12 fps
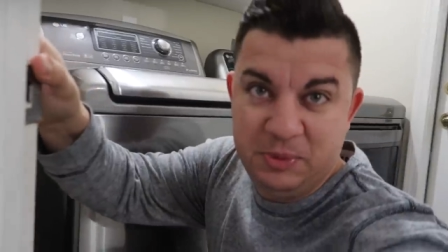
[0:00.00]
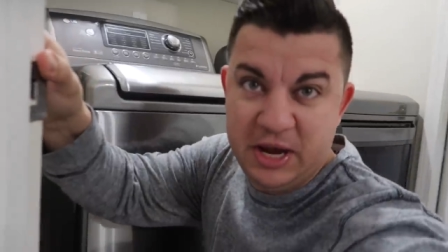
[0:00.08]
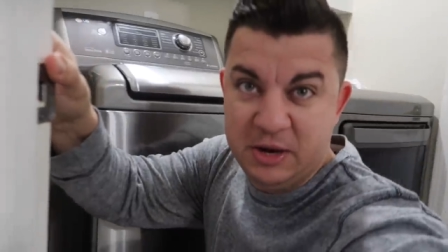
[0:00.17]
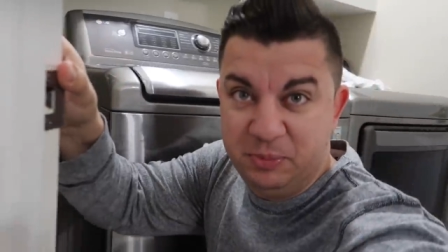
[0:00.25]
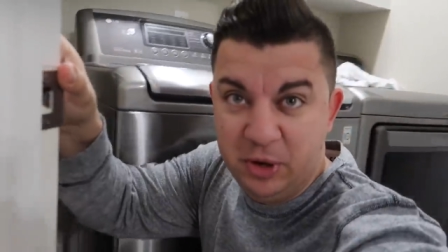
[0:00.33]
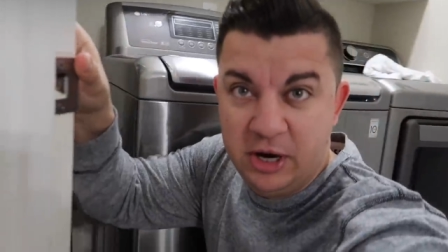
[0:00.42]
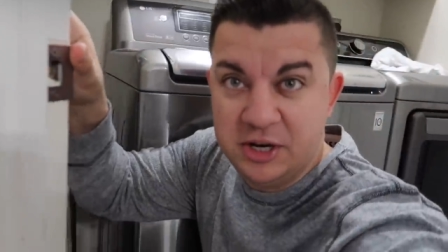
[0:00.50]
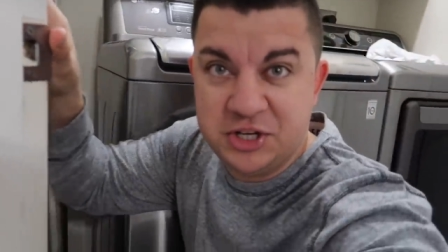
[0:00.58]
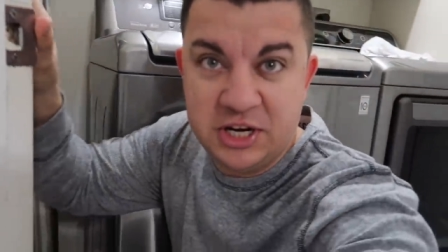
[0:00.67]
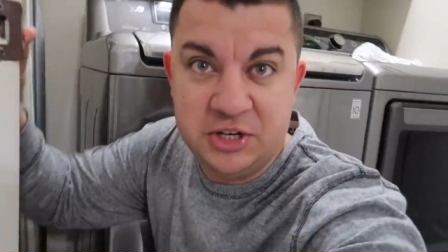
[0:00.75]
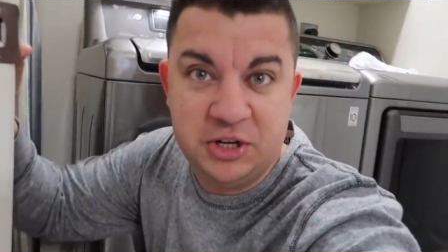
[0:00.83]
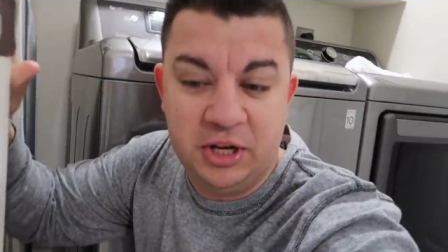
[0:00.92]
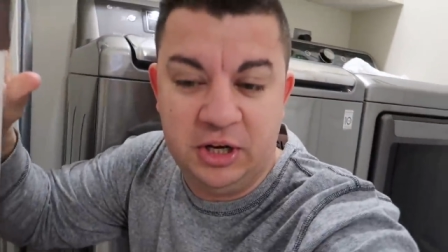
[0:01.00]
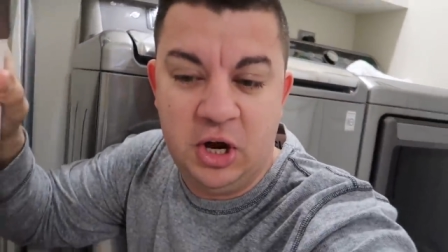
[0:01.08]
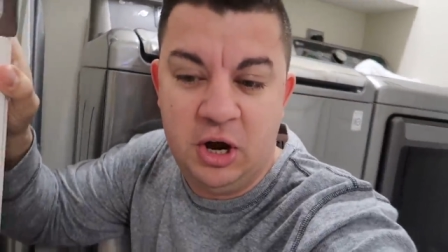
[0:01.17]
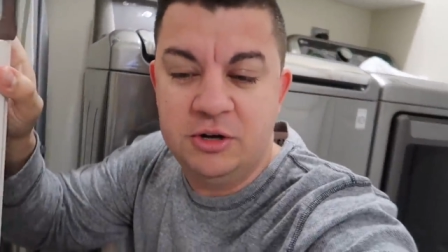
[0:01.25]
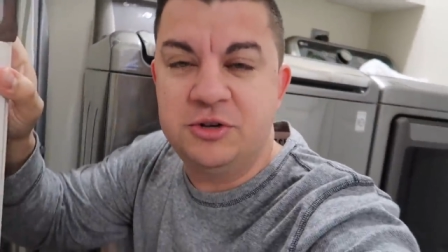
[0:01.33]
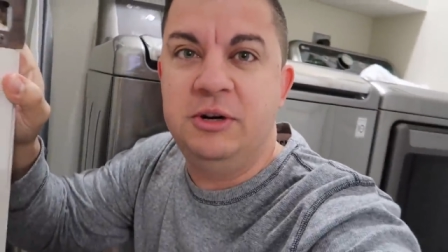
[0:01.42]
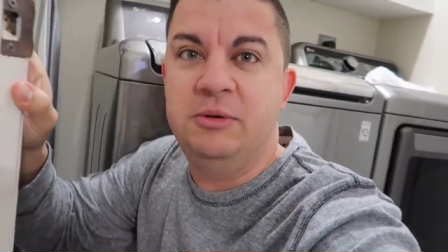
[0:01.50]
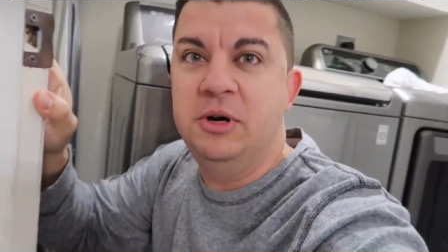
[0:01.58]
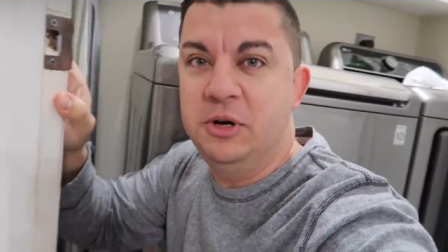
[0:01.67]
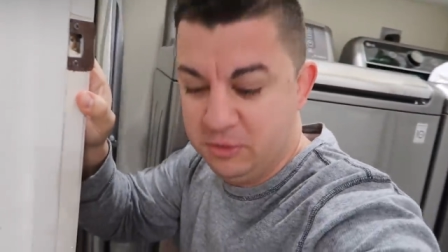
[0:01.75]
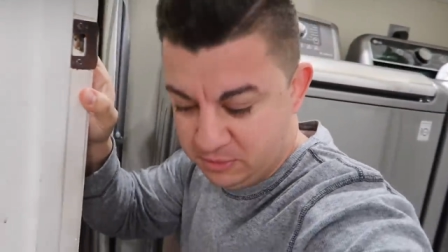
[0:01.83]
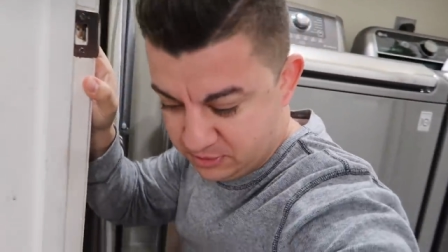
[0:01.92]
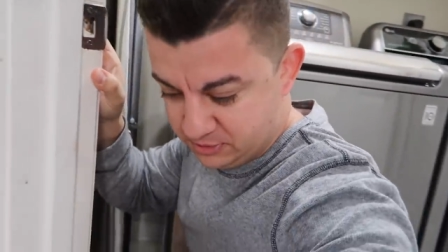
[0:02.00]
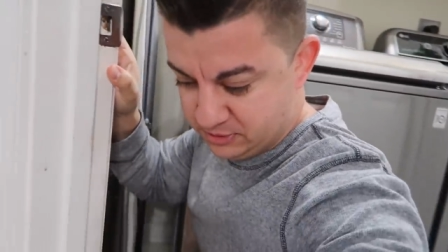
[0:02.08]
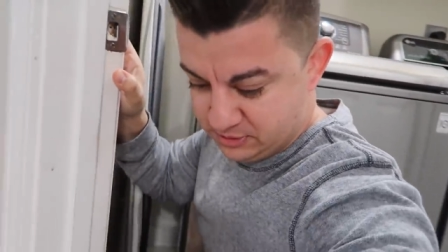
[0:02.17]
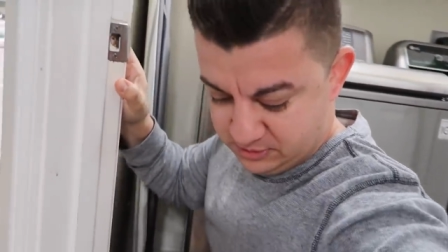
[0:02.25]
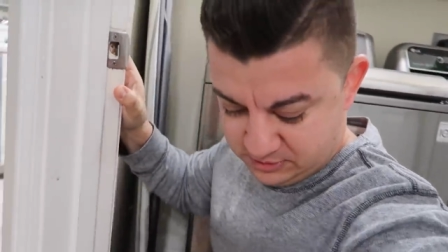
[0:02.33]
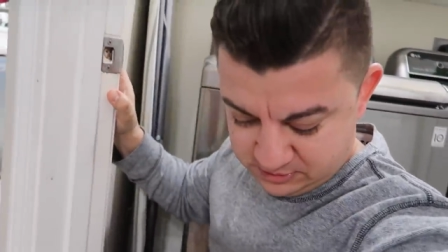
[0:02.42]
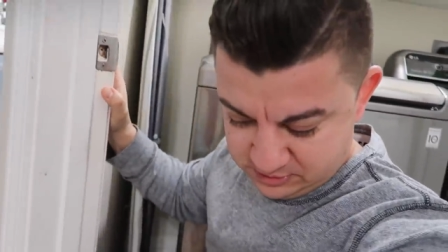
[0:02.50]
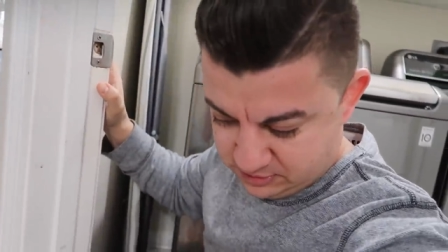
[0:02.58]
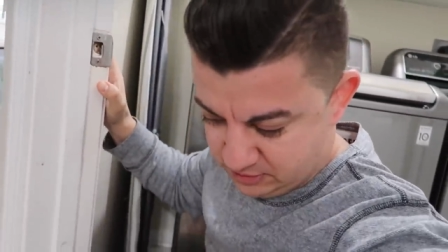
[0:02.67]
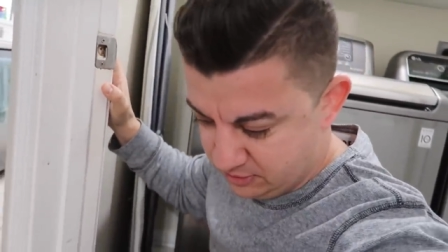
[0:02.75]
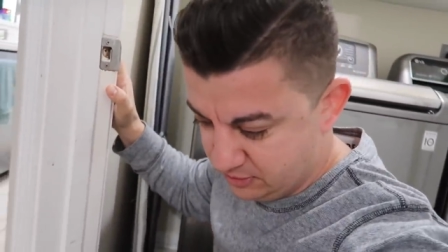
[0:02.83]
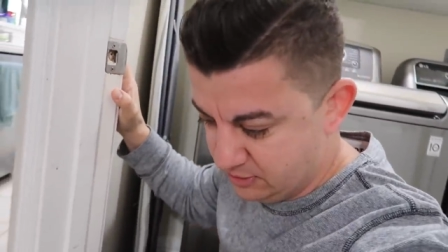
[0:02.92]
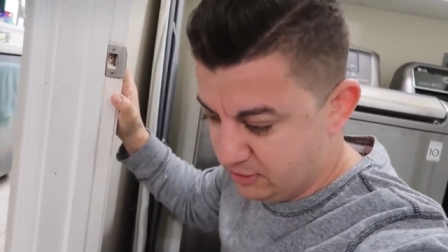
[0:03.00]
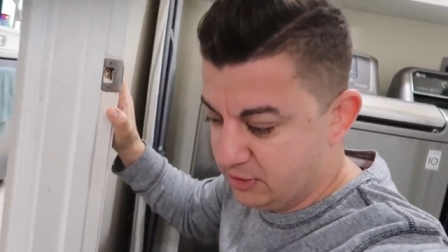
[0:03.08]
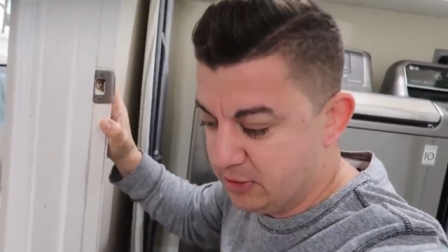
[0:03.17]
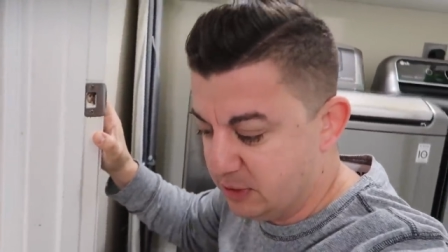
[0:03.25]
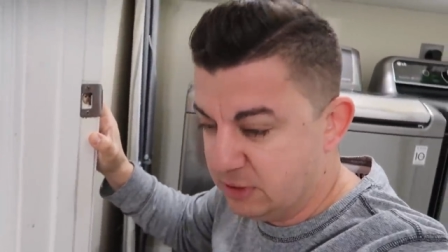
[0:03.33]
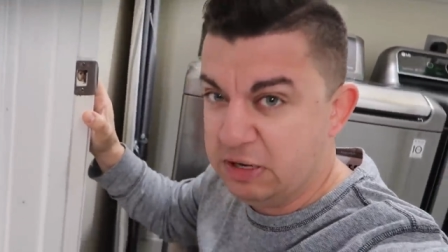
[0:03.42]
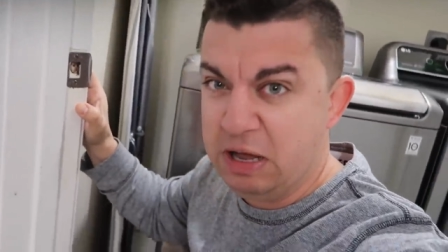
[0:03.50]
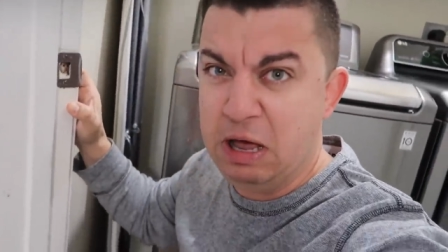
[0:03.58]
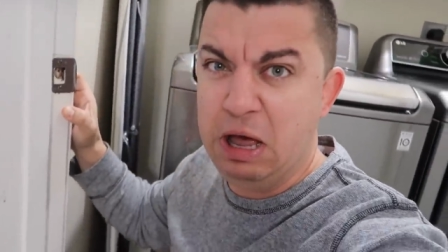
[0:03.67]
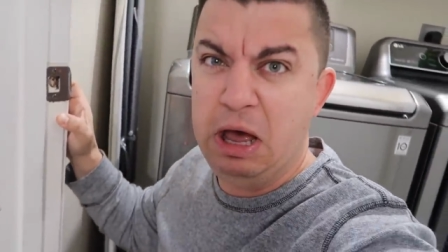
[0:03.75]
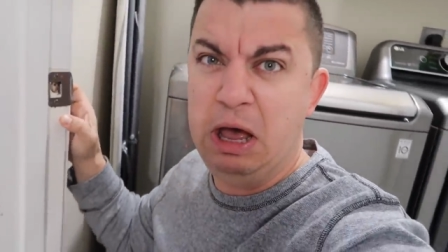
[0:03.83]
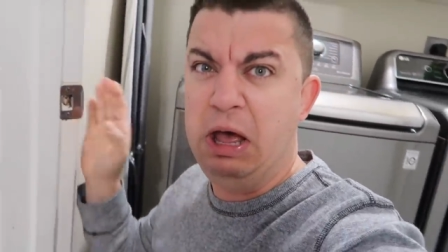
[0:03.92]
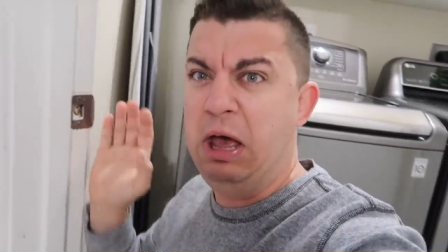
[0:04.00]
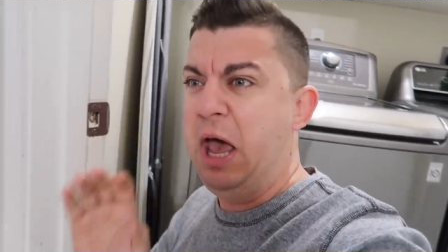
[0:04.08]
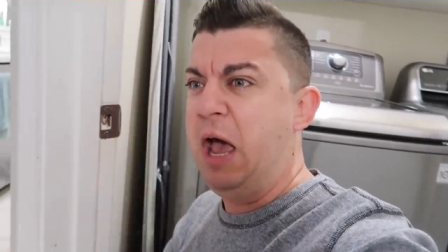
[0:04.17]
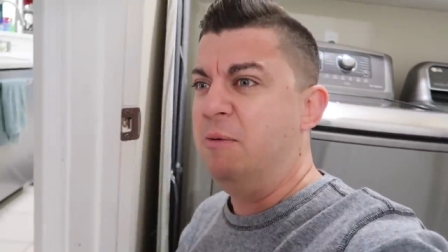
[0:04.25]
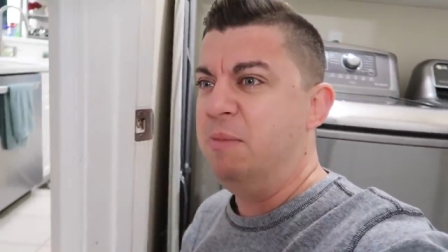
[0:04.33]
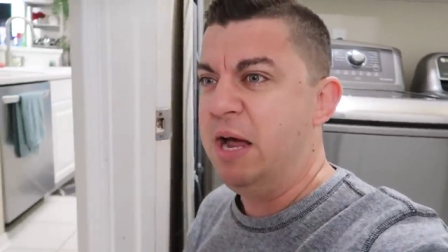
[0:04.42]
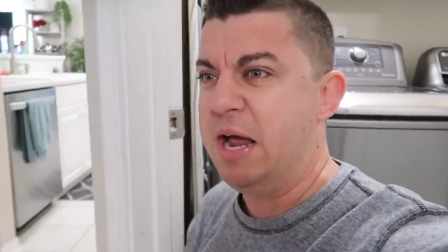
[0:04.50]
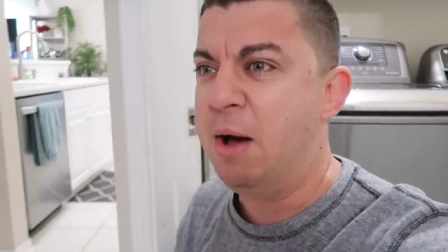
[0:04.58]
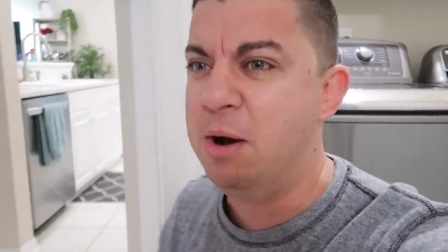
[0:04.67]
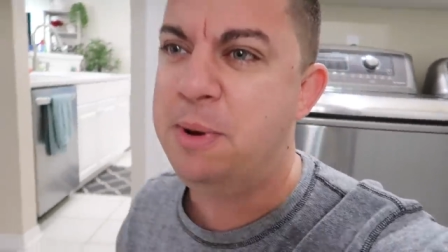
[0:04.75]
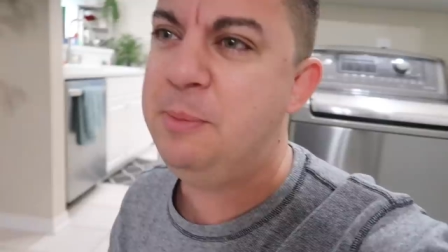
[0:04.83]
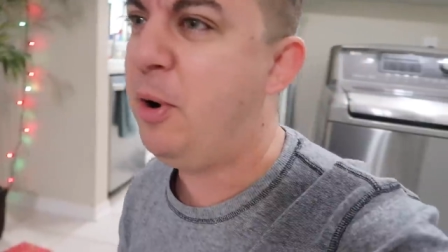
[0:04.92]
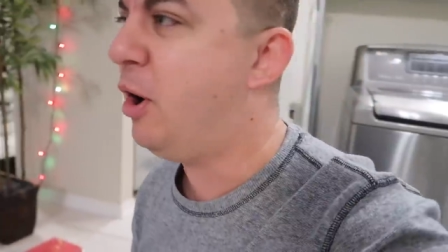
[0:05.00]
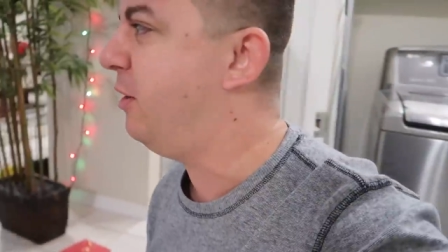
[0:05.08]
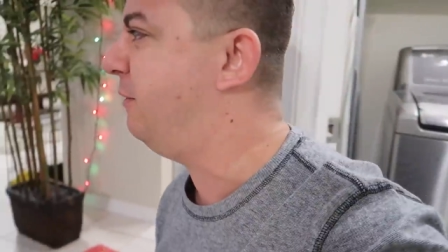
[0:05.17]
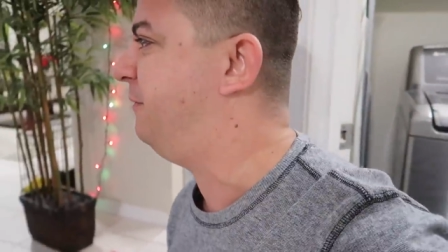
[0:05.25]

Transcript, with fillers: being pushed into the laundry room. oh, help me! I want to be part of the